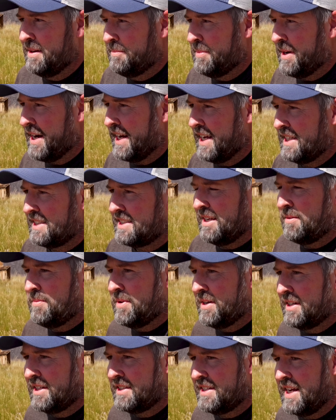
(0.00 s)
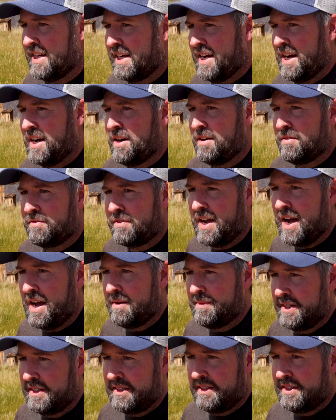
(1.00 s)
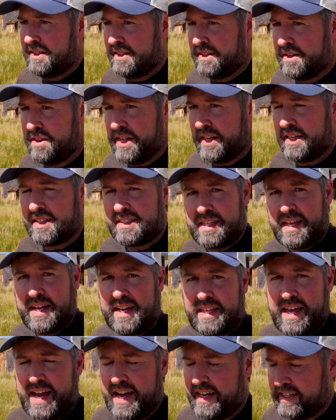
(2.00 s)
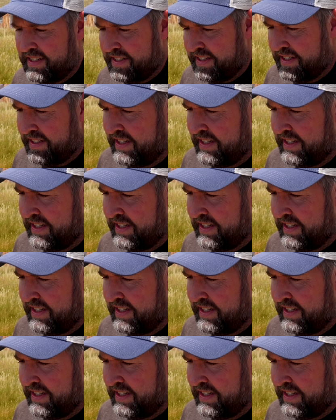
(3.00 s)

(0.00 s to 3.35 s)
but I guess someone to take care of common things like that.